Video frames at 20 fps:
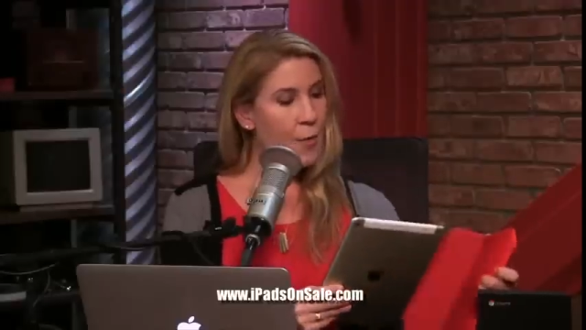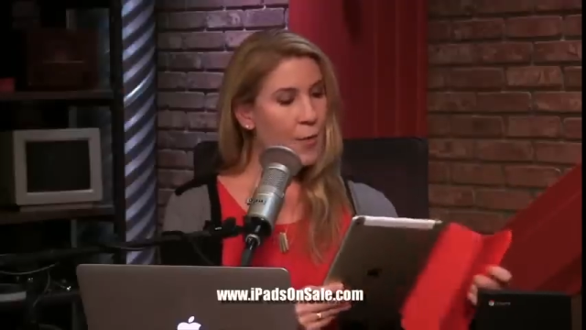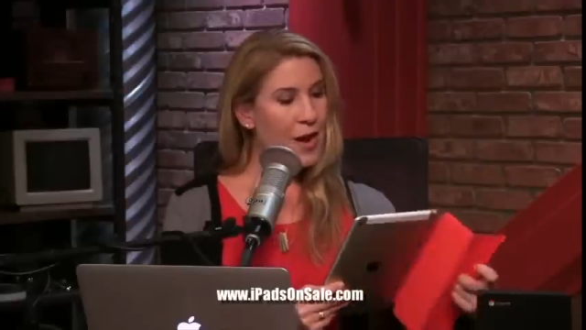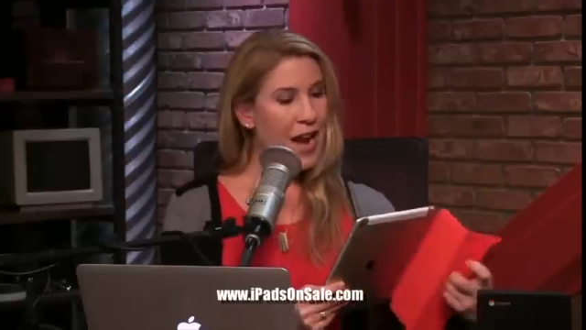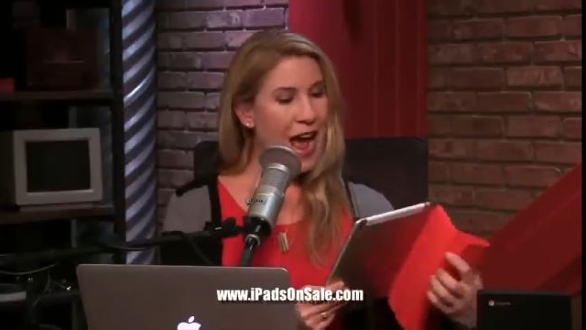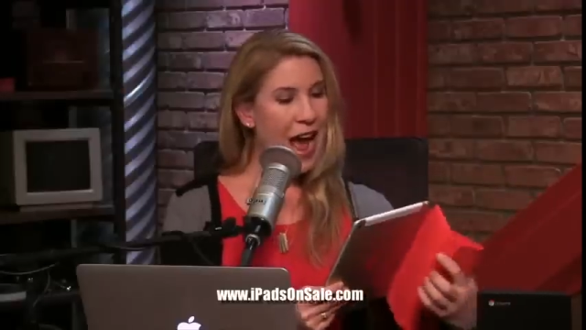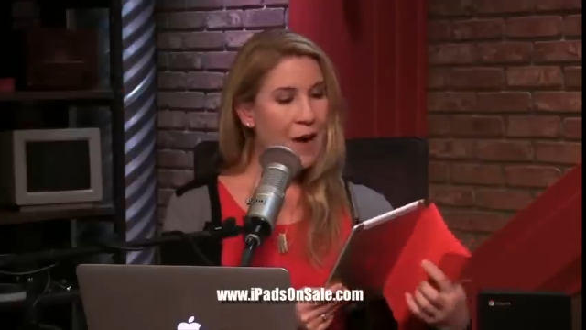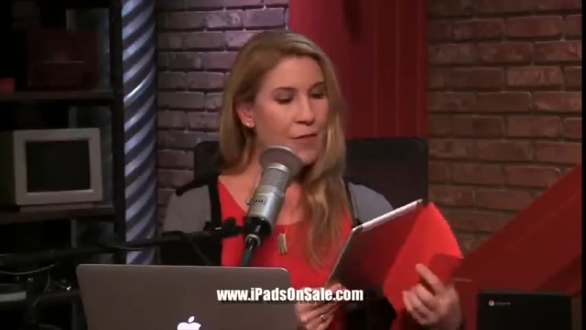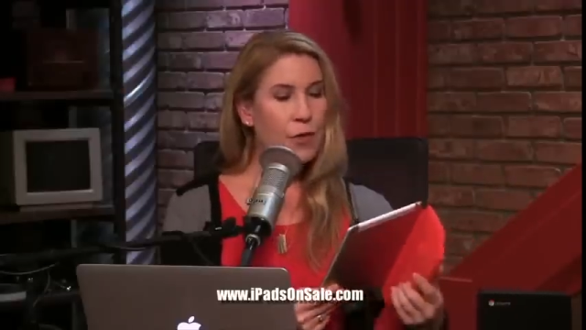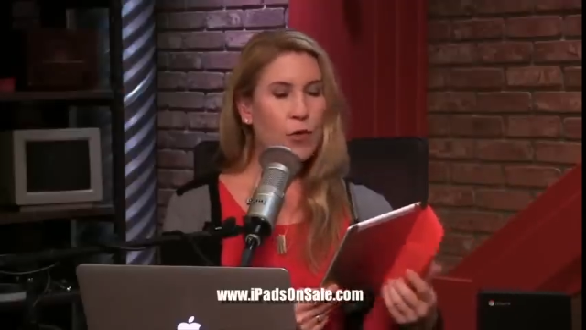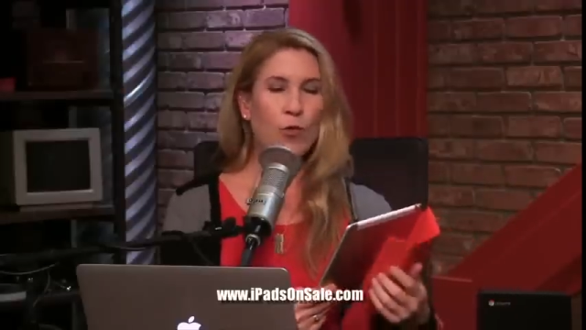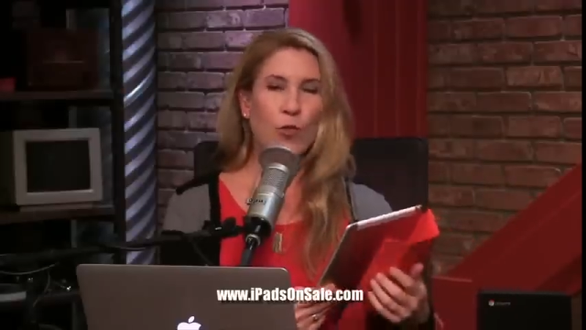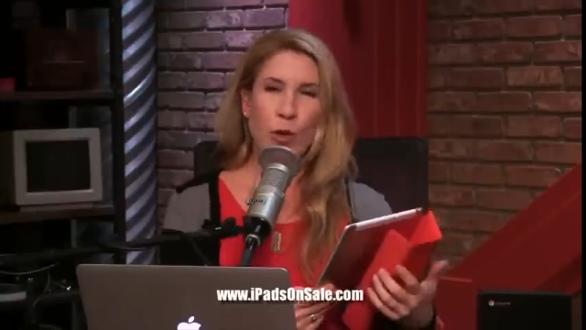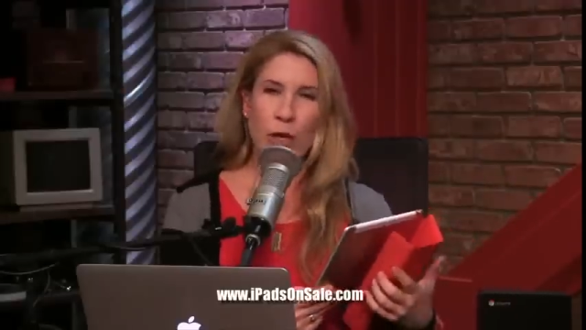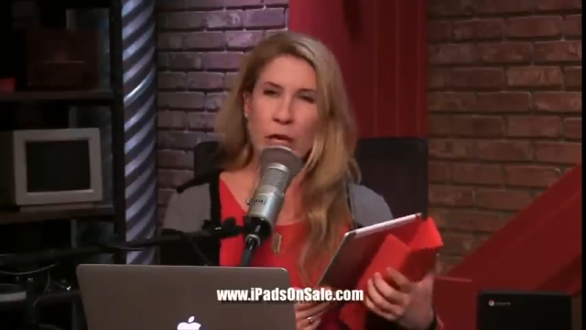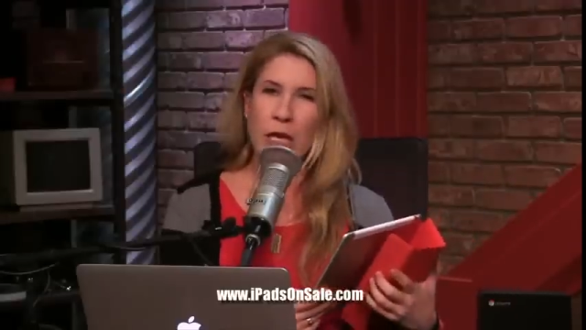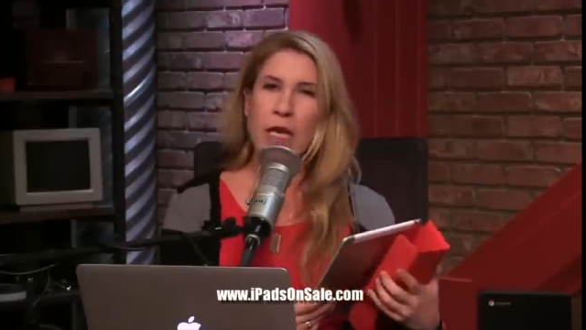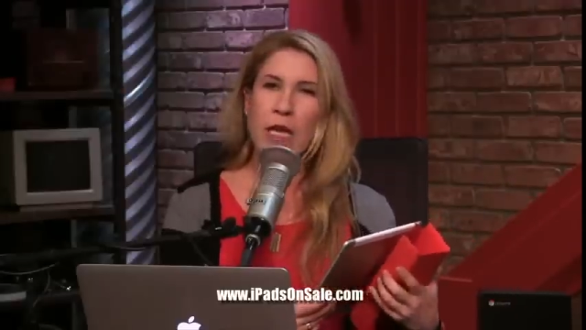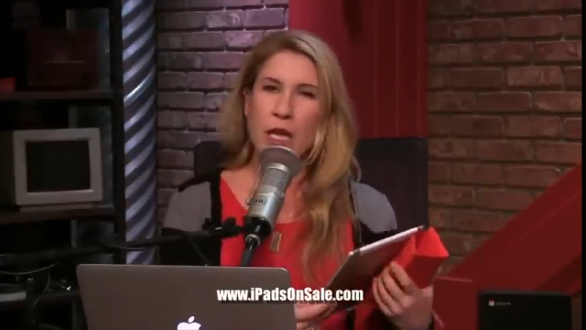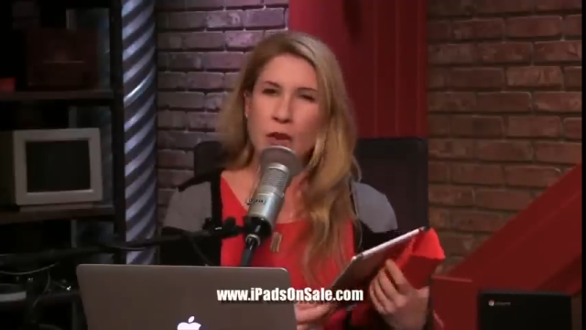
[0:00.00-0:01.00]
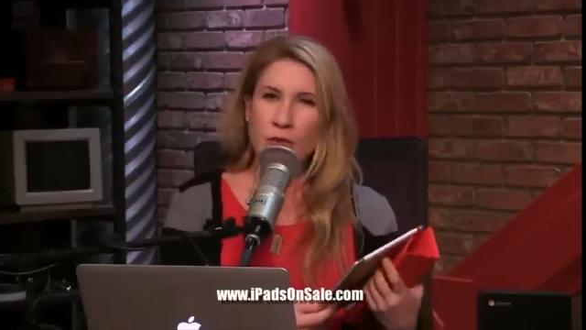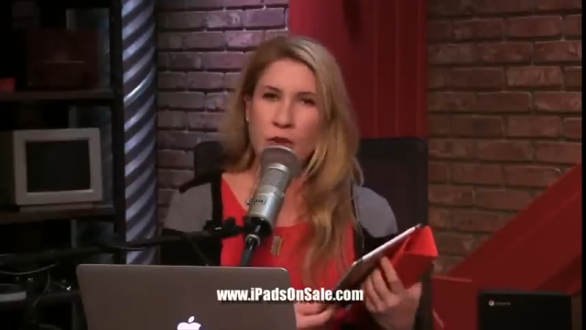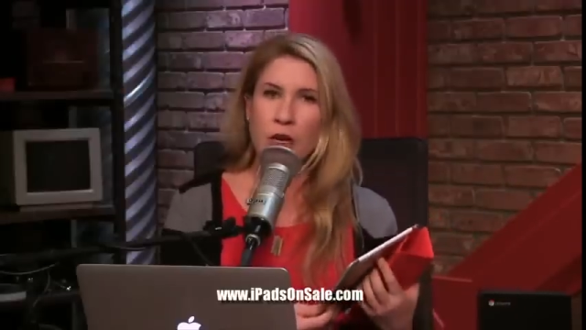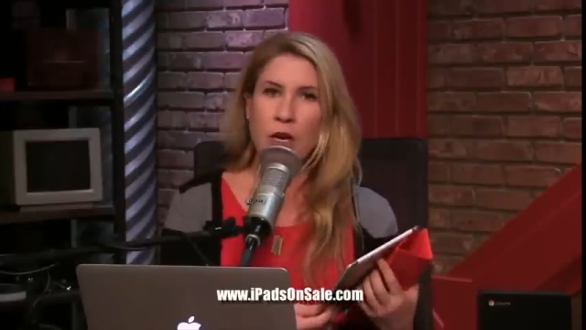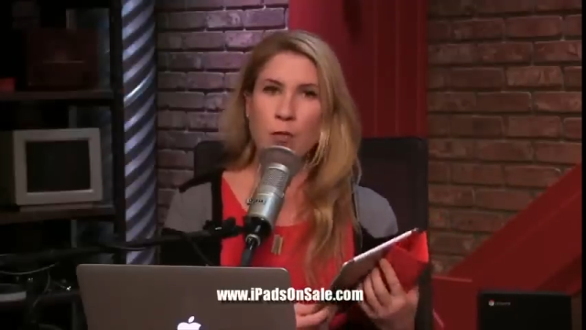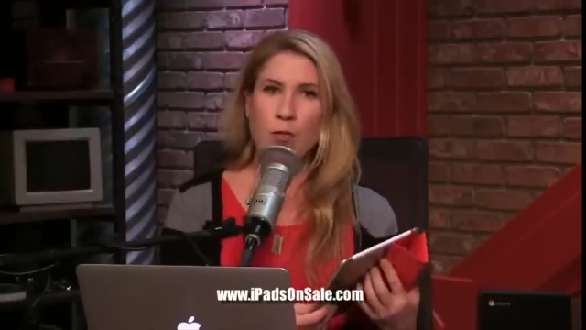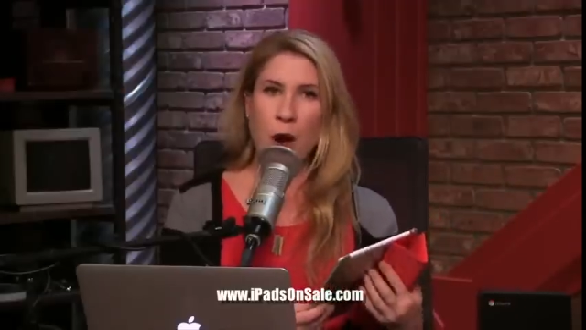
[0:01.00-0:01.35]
but I haven't really given it a